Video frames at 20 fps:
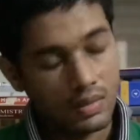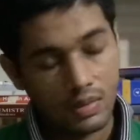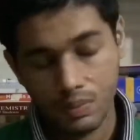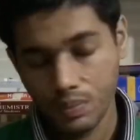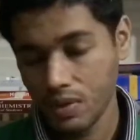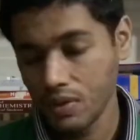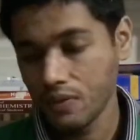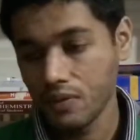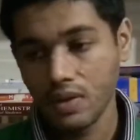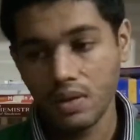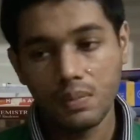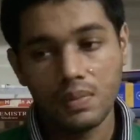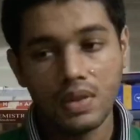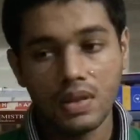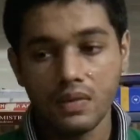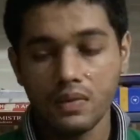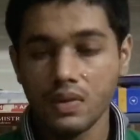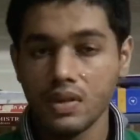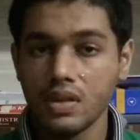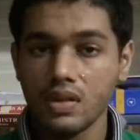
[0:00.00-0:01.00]
preferably
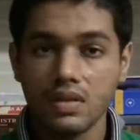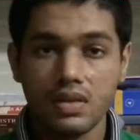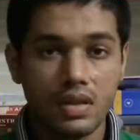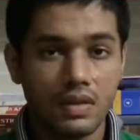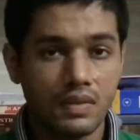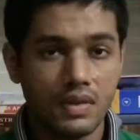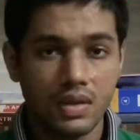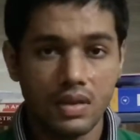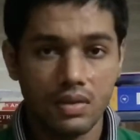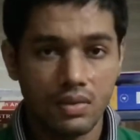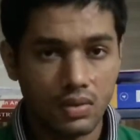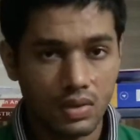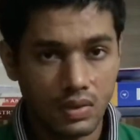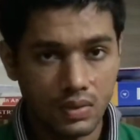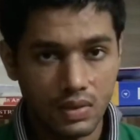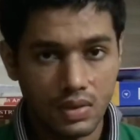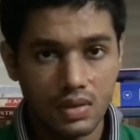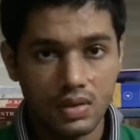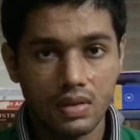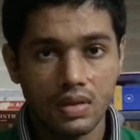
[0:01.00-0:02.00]
within 72
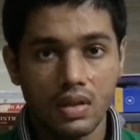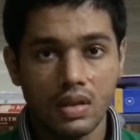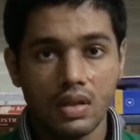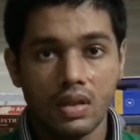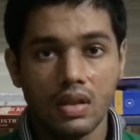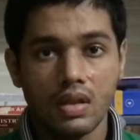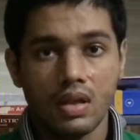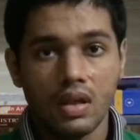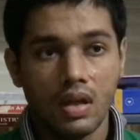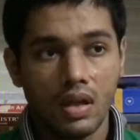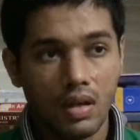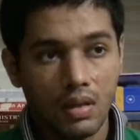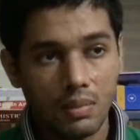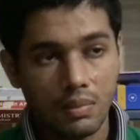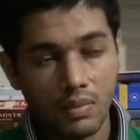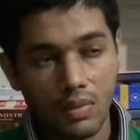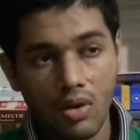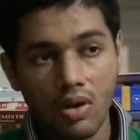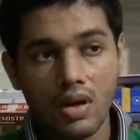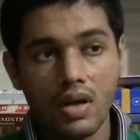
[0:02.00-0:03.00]
hours. A
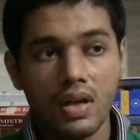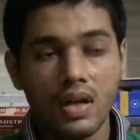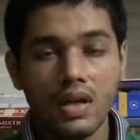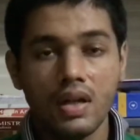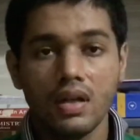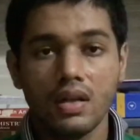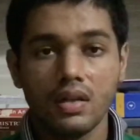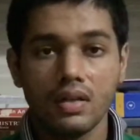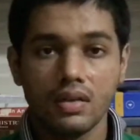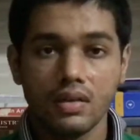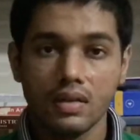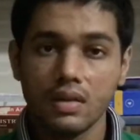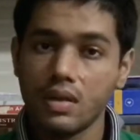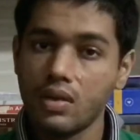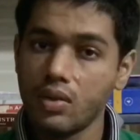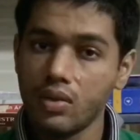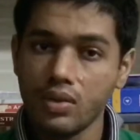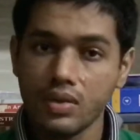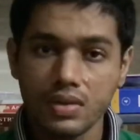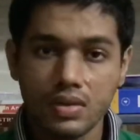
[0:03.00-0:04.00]
moderate
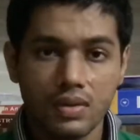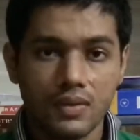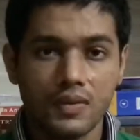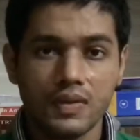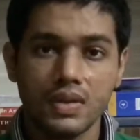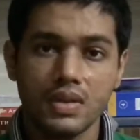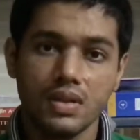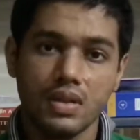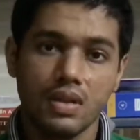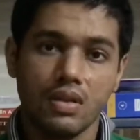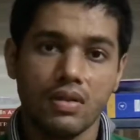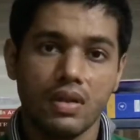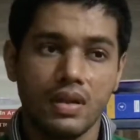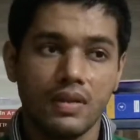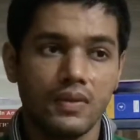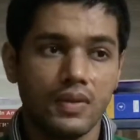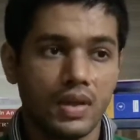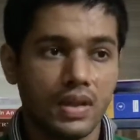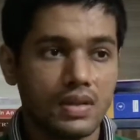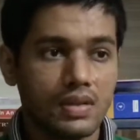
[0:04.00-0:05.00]
dose of a steroid,
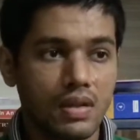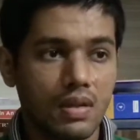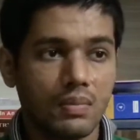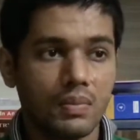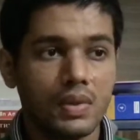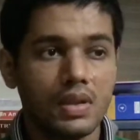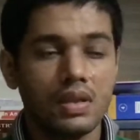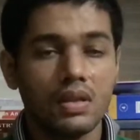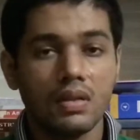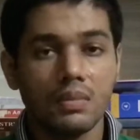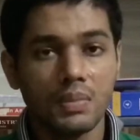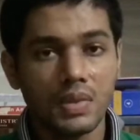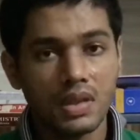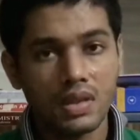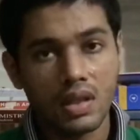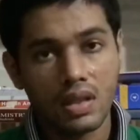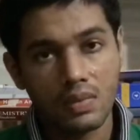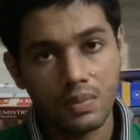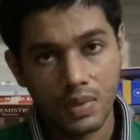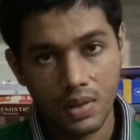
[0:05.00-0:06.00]
for example,
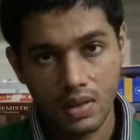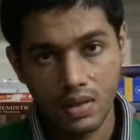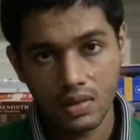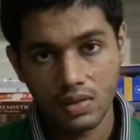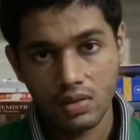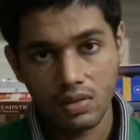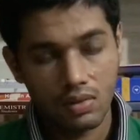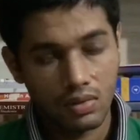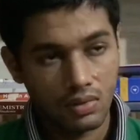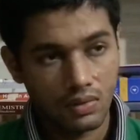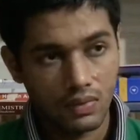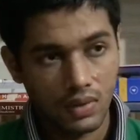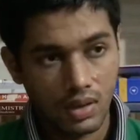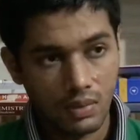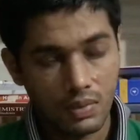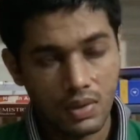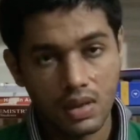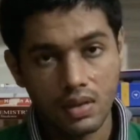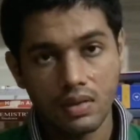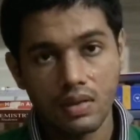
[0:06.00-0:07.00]
methylprednisolone 1
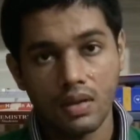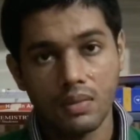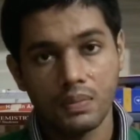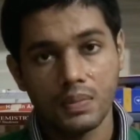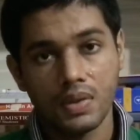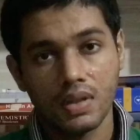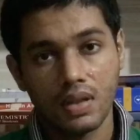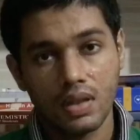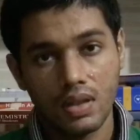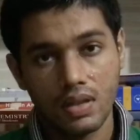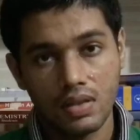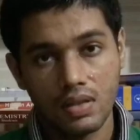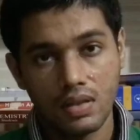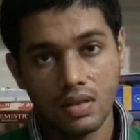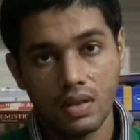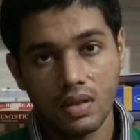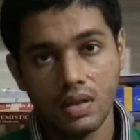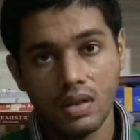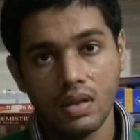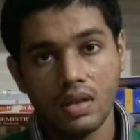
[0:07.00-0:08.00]
mg per kg,
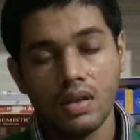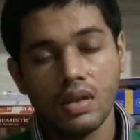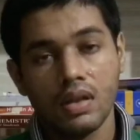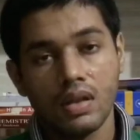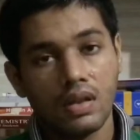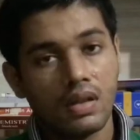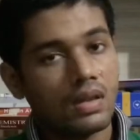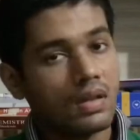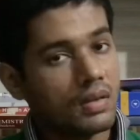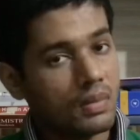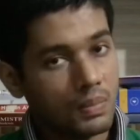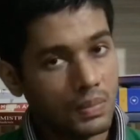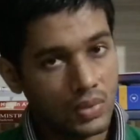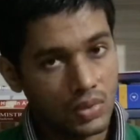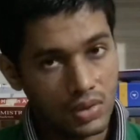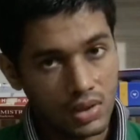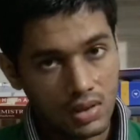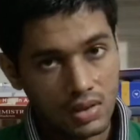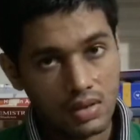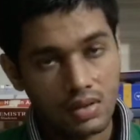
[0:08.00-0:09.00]

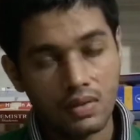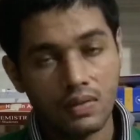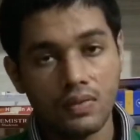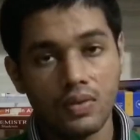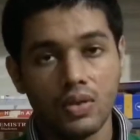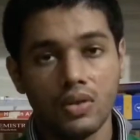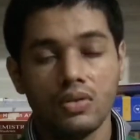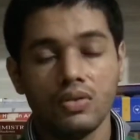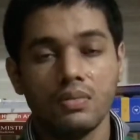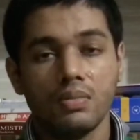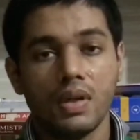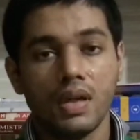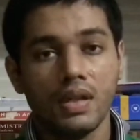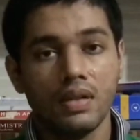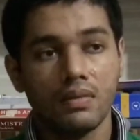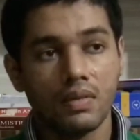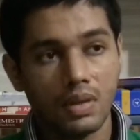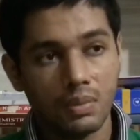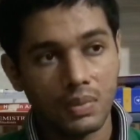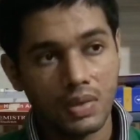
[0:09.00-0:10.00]
bolus followed by
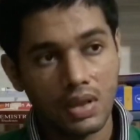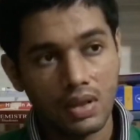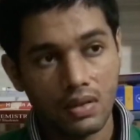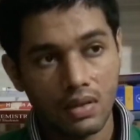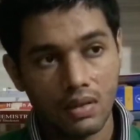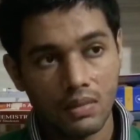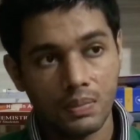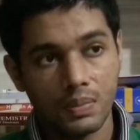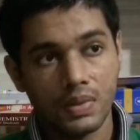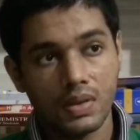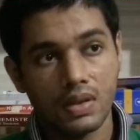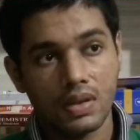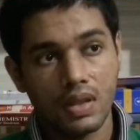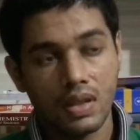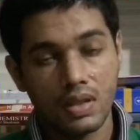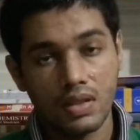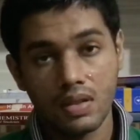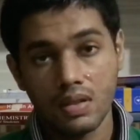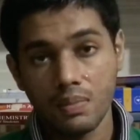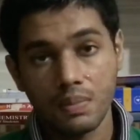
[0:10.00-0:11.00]
1 mg per
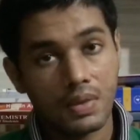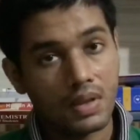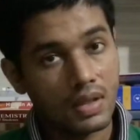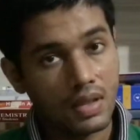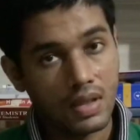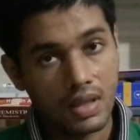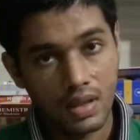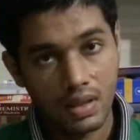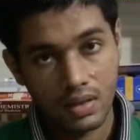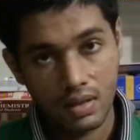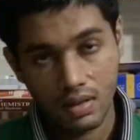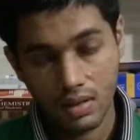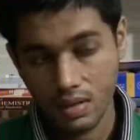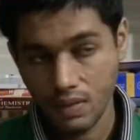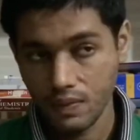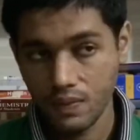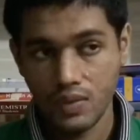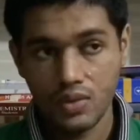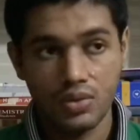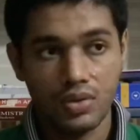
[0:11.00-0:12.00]
kg per day
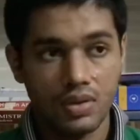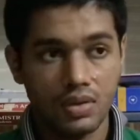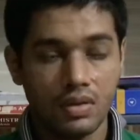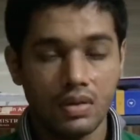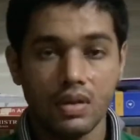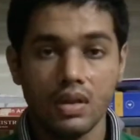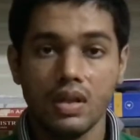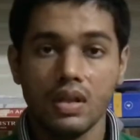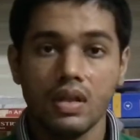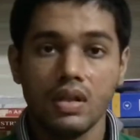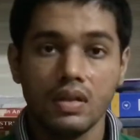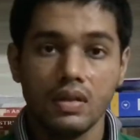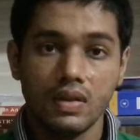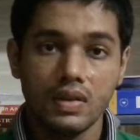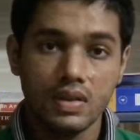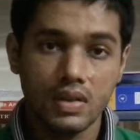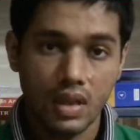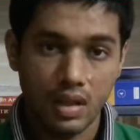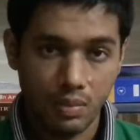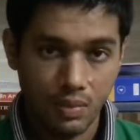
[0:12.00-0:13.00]
infusion. This
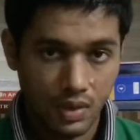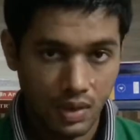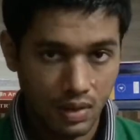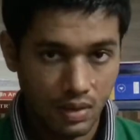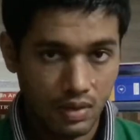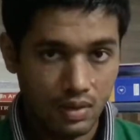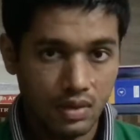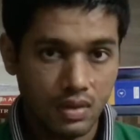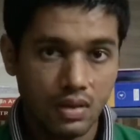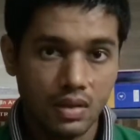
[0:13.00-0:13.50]
can be run.